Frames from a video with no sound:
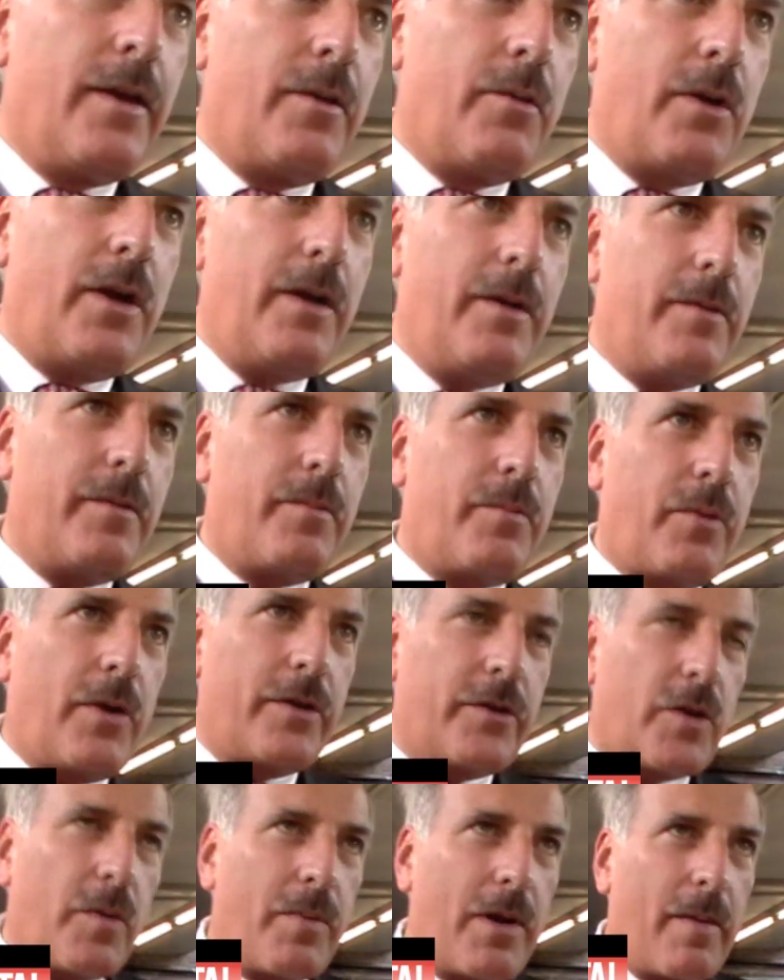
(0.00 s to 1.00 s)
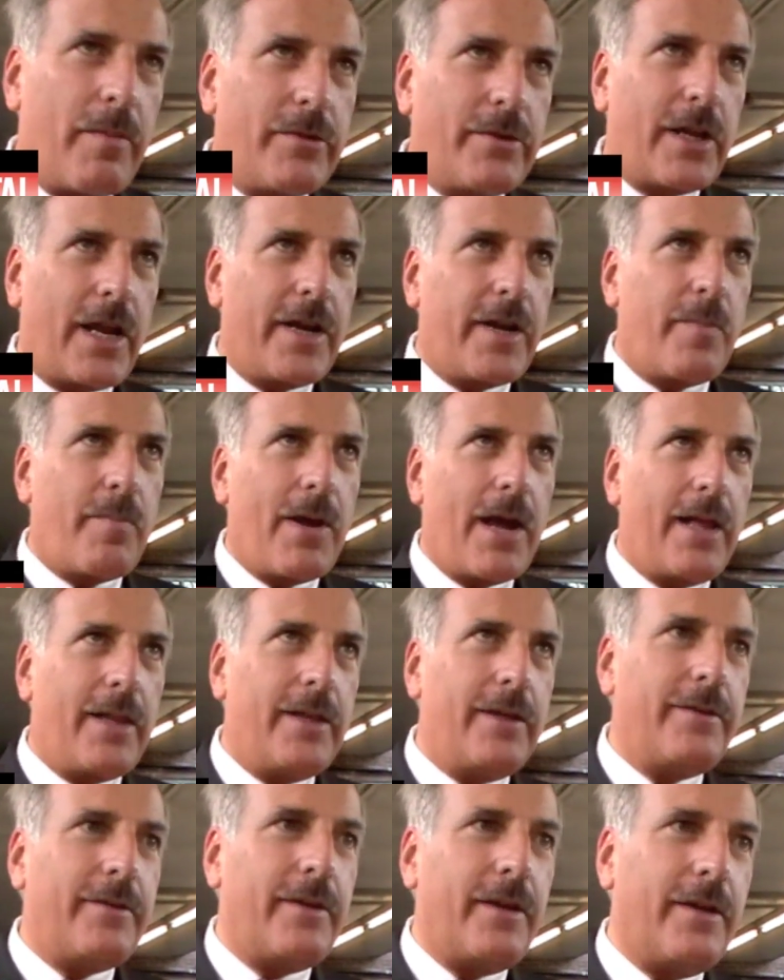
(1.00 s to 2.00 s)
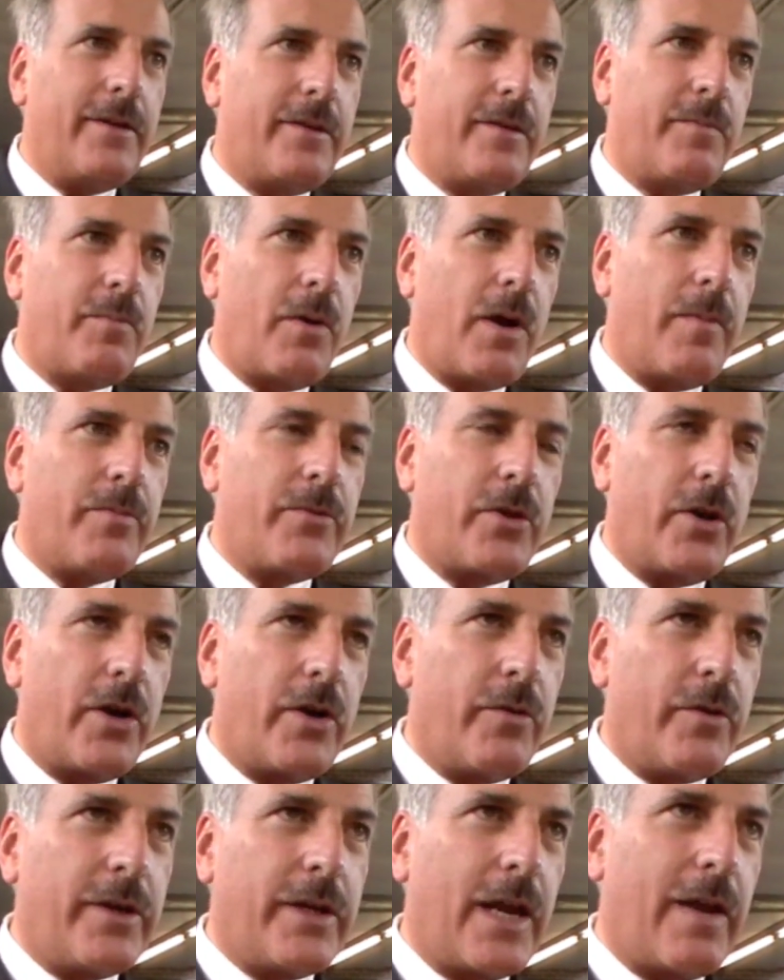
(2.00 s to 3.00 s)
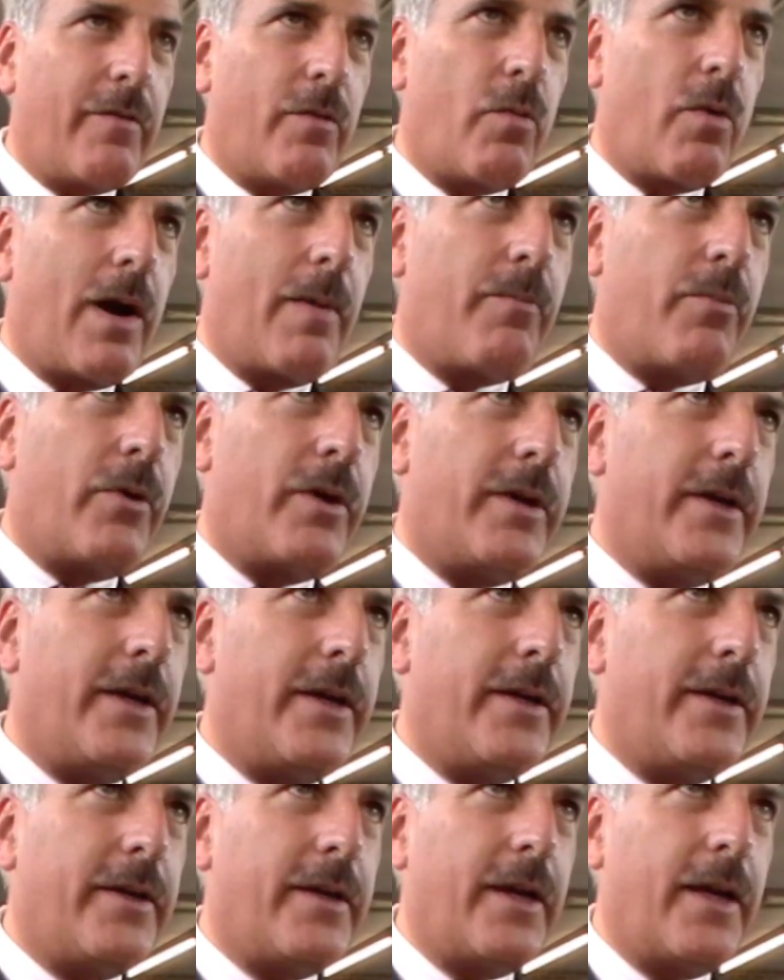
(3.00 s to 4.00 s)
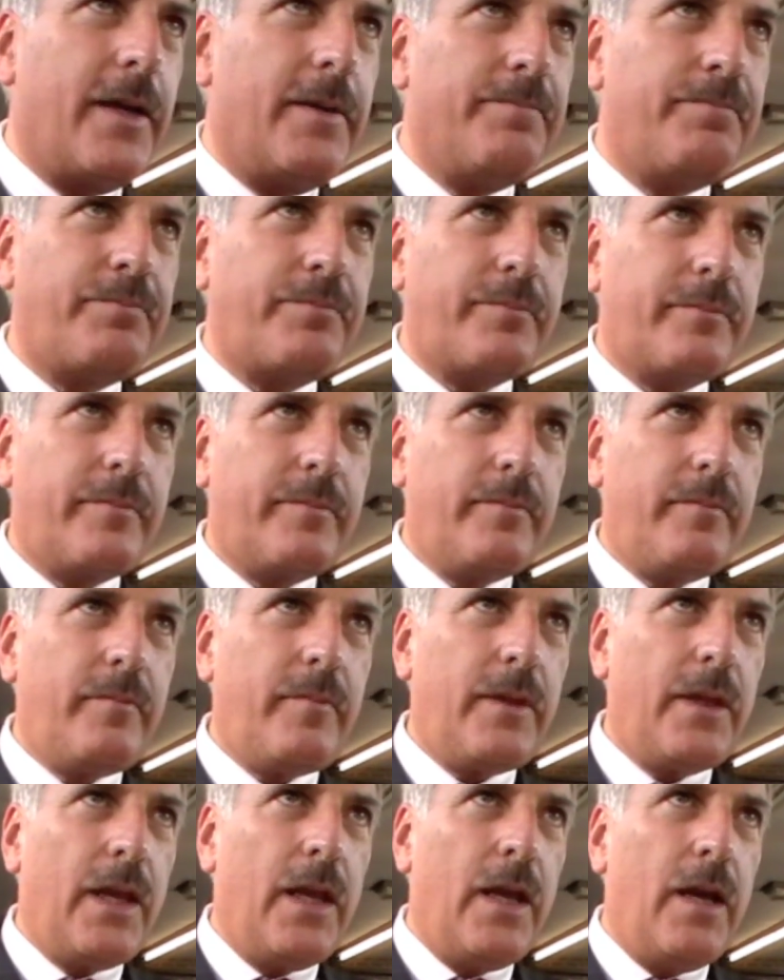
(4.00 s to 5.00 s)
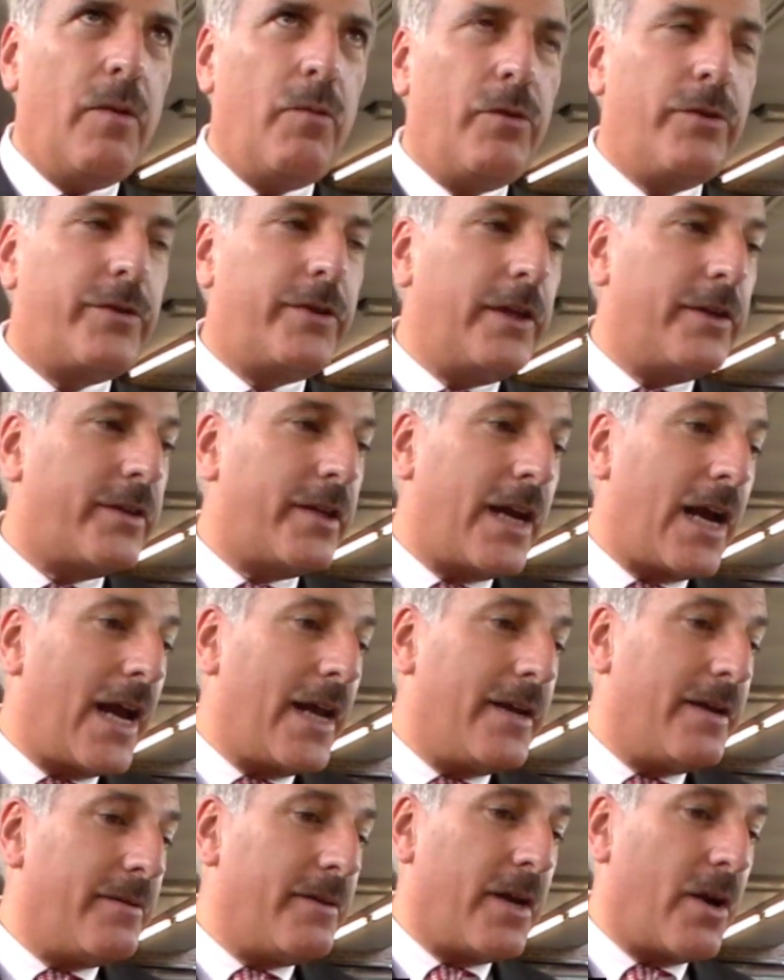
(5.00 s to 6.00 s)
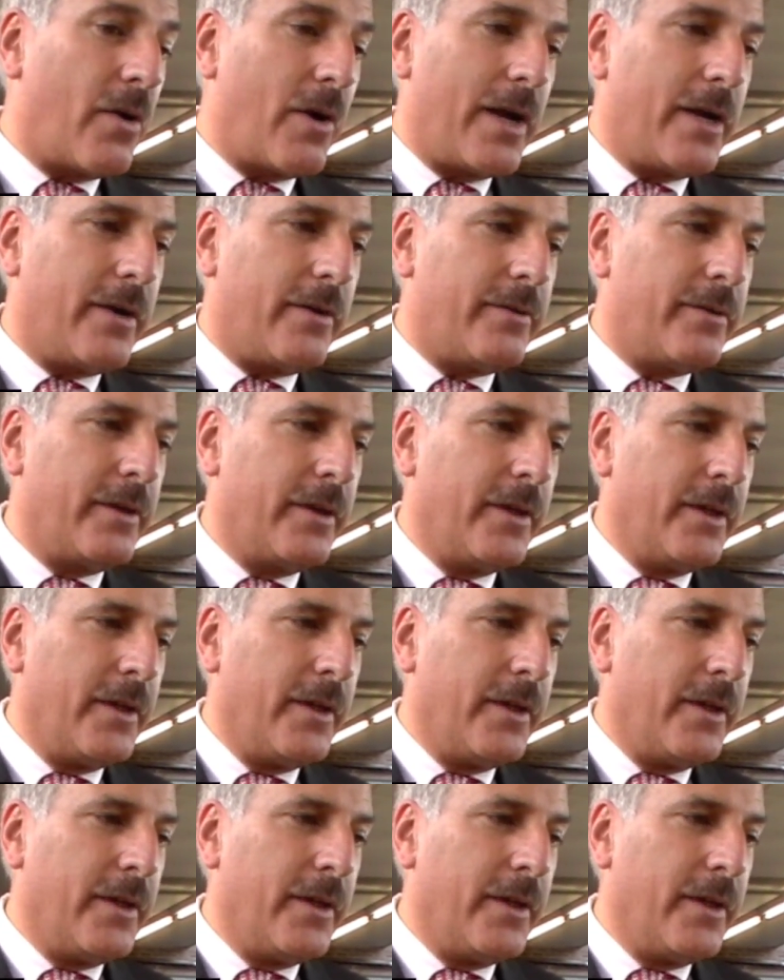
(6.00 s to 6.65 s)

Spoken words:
Well, President Obama's on the ballot. It's Bob Turner and David Weprin, and we'll see tonight. I don't